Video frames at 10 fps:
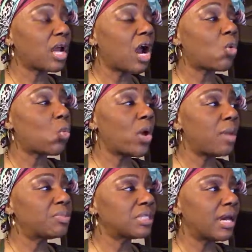Our
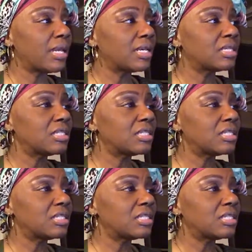website is